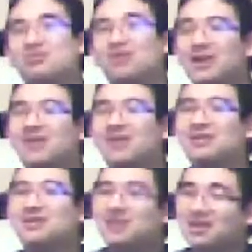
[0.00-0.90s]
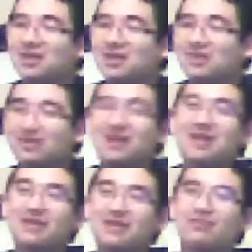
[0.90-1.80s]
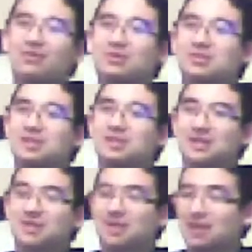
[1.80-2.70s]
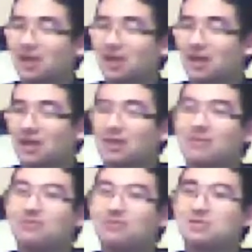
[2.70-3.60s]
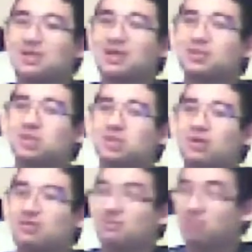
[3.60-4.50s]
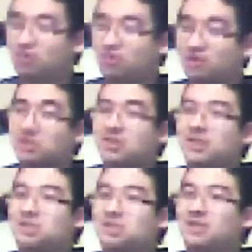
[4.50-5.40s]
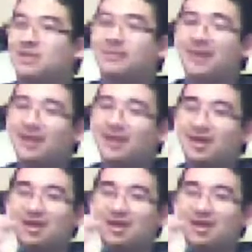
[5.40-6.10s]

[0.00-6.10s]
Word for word: I'm really really looking forward to the uh, to next year and the rest of this year.